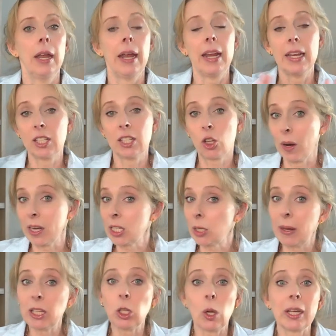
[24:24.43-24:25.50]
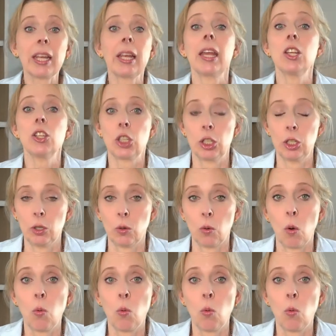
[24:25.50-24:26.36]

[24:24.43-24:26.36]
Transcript: is going to be looking into